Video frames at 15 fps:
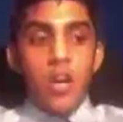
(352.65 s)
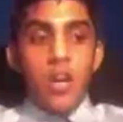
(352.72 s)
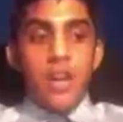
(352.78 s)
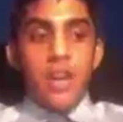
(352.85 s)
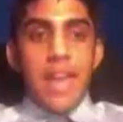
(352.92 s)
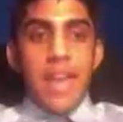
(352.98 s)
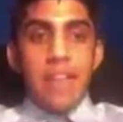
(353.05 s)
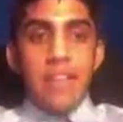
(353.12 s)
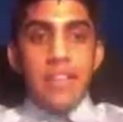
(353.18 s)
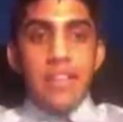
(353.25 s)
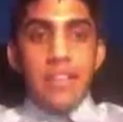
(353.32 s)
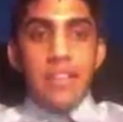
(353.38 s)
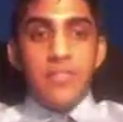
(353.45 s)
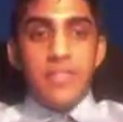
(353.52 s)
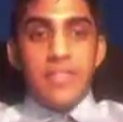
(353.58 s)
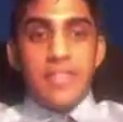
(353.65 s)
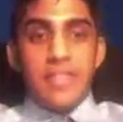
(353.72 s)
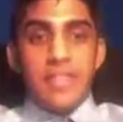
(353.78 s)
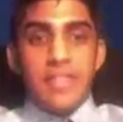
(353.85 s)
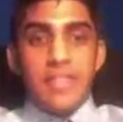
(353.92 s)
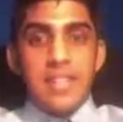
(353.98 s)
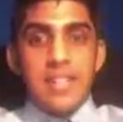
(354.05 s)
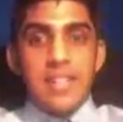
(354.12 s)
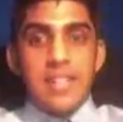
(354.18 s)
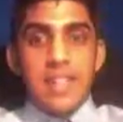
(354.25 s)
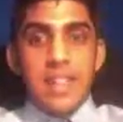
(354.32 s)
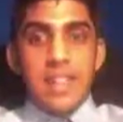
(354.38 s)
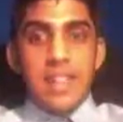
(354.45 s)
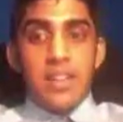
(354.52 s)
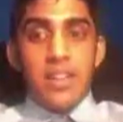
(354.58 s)
Now the difference is
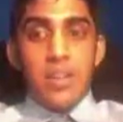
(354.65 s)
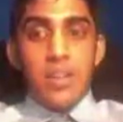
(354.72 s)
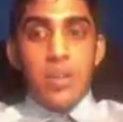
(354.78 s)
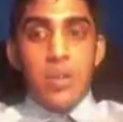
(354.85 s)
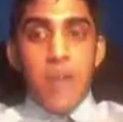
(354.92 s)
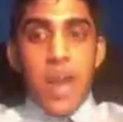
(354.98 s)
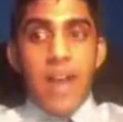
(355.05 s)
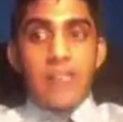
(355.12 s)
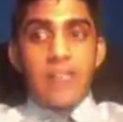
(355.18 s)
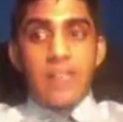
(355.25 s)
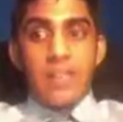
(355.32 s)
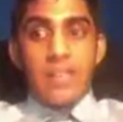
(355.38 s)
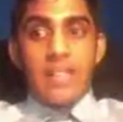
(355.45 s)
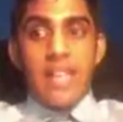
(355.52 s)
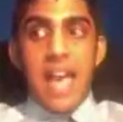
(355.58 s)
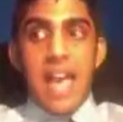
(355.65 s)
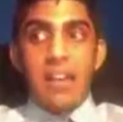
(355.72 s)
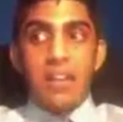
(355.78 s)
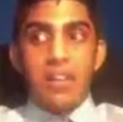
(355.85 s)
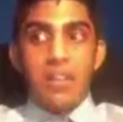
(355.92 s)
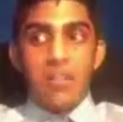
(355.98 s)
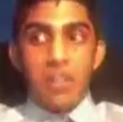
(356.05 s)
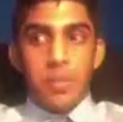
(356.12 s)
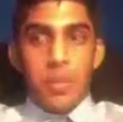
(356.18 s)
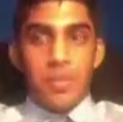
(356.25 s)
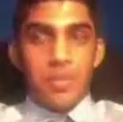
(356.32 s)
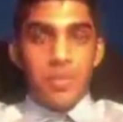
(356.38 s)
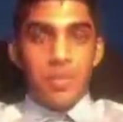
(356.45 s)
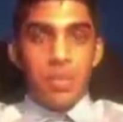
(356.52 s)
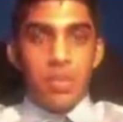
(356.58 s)
that you have to attack the affirmative
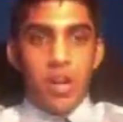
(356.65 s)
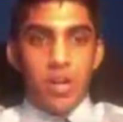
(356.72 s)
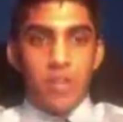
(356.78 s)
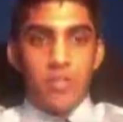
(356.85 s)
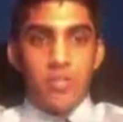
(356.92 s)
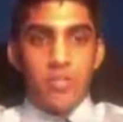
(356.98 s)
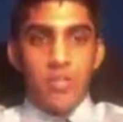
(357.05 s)
constructive.